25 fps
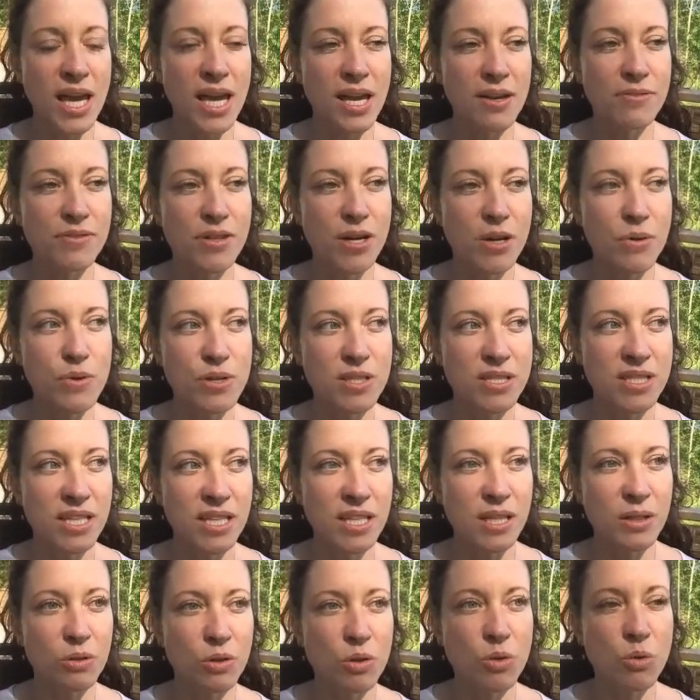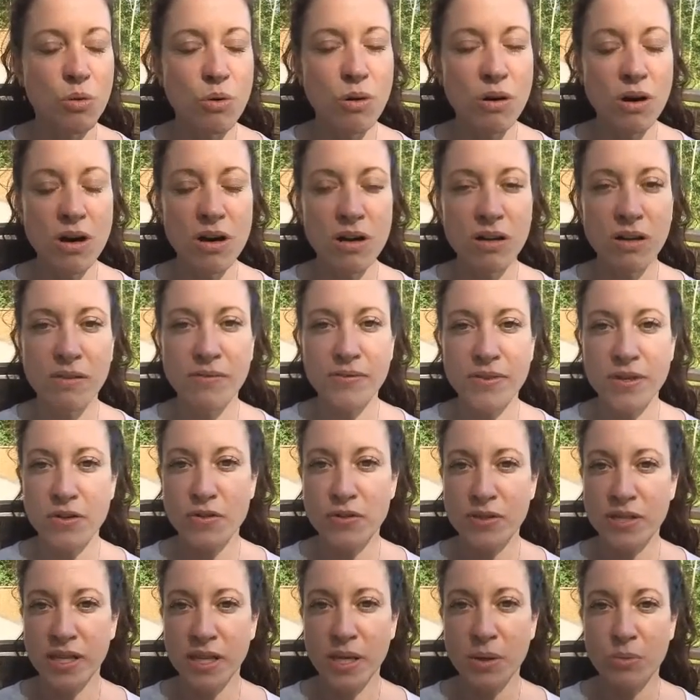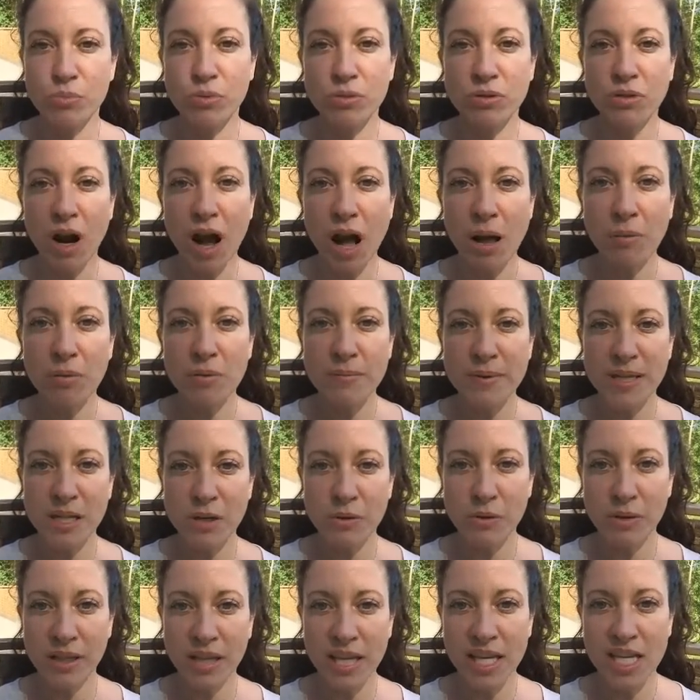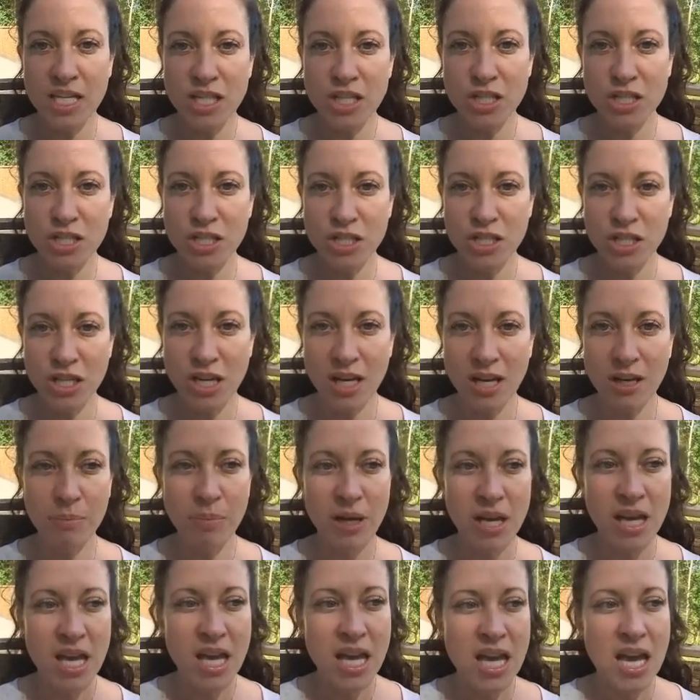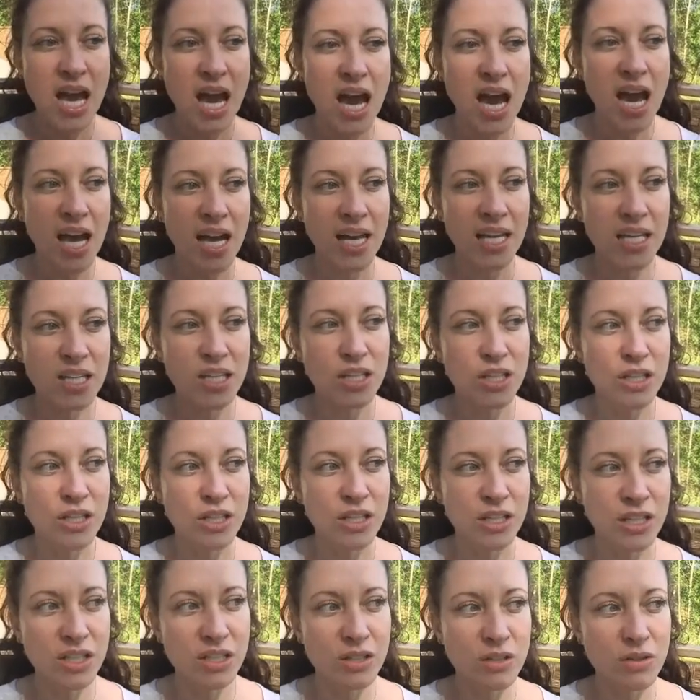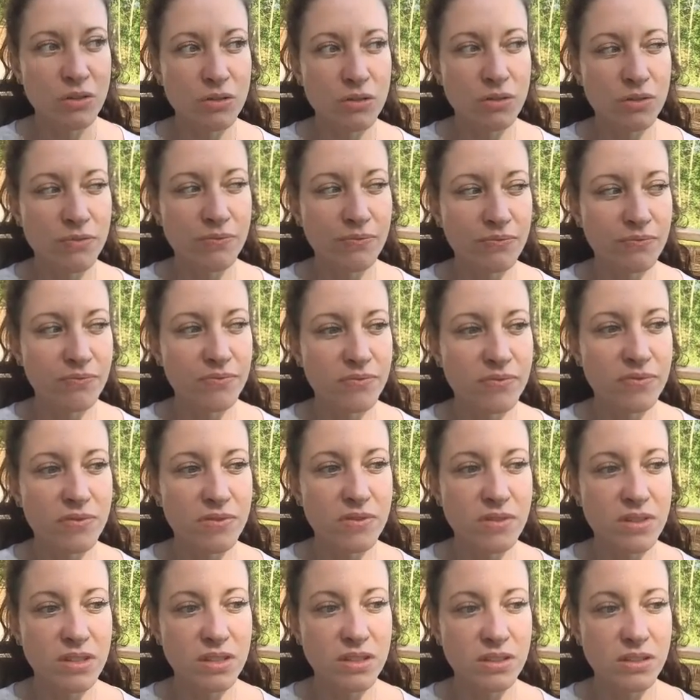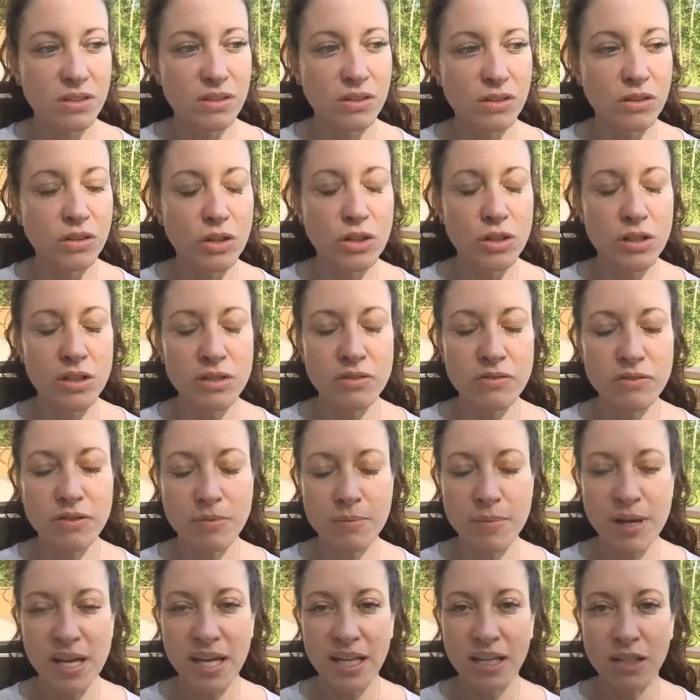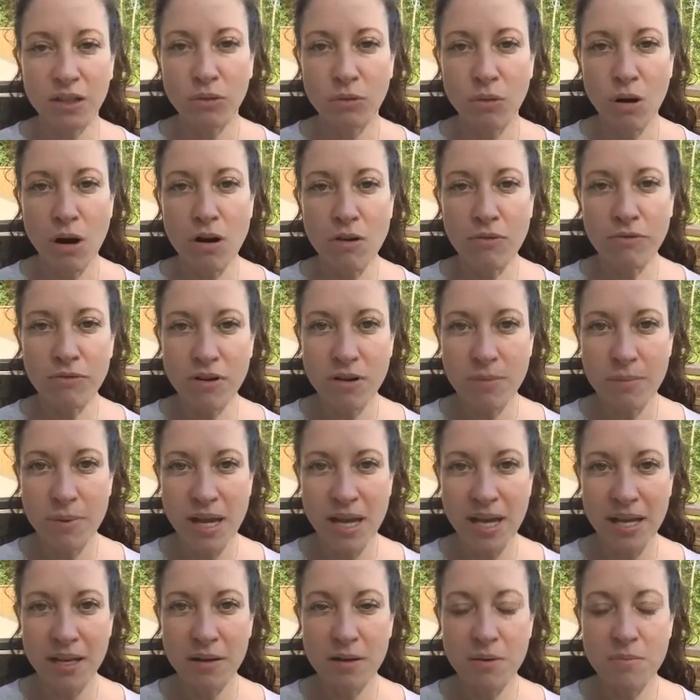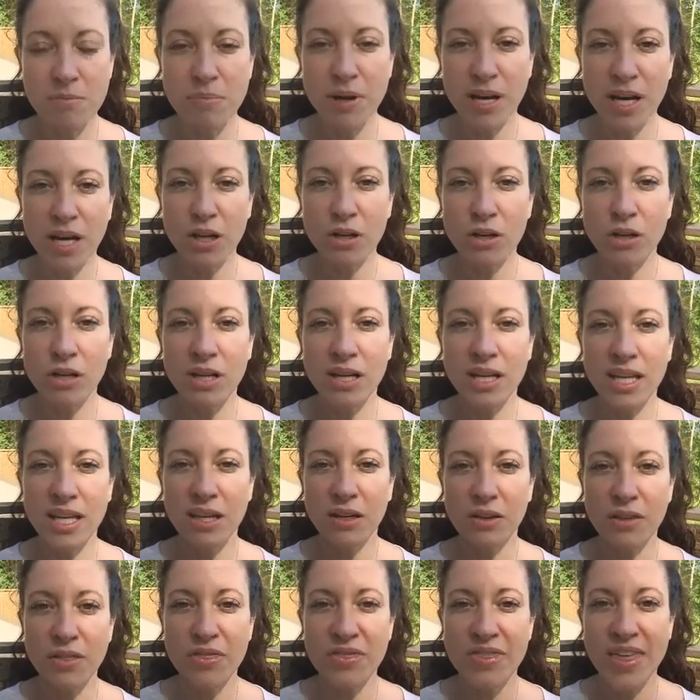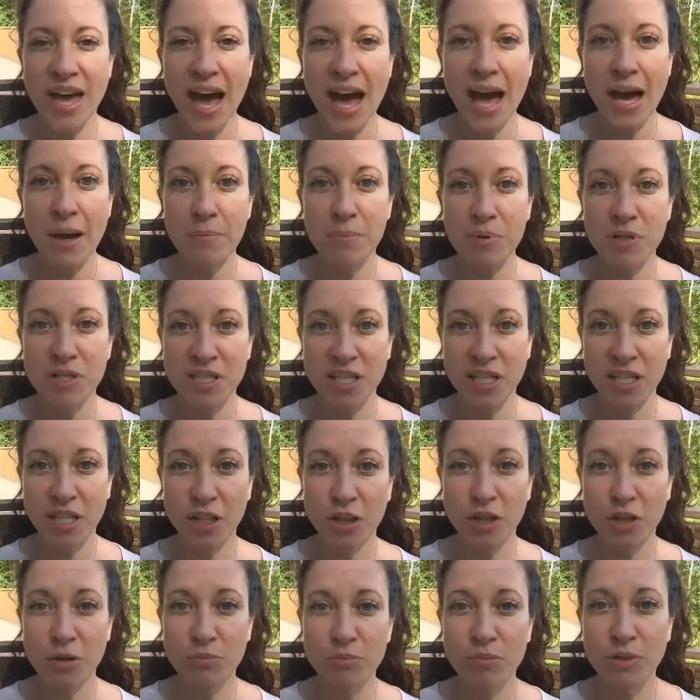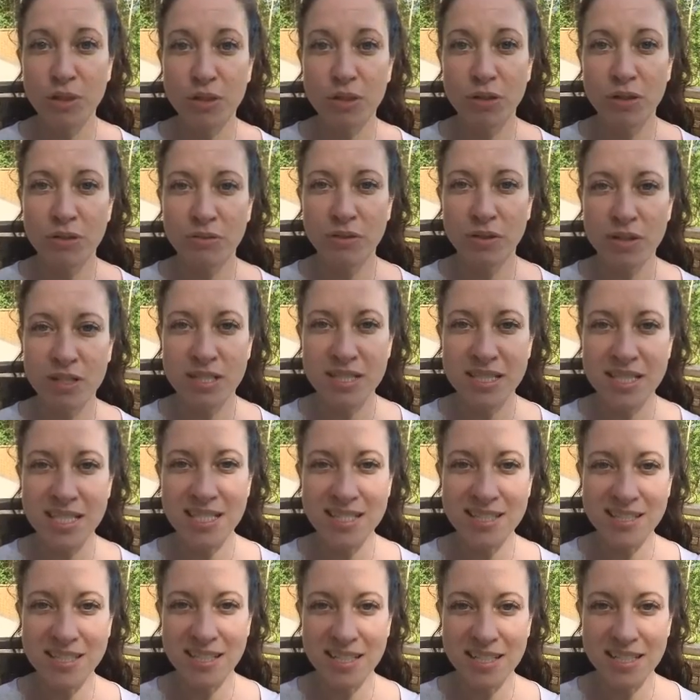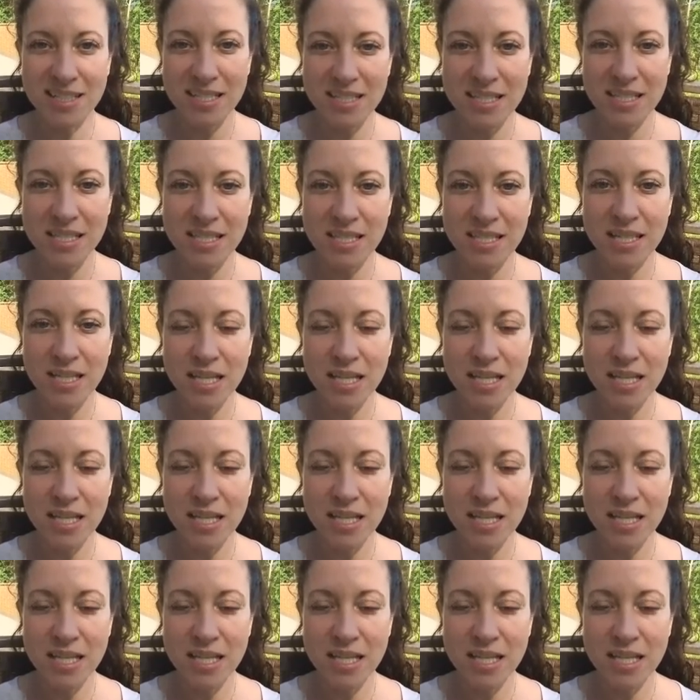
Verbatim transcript: if there was any quarrel, if there was any problem in a relationship, I could learn from it and grow from it, but it couldn't heal that particular beautiful existence.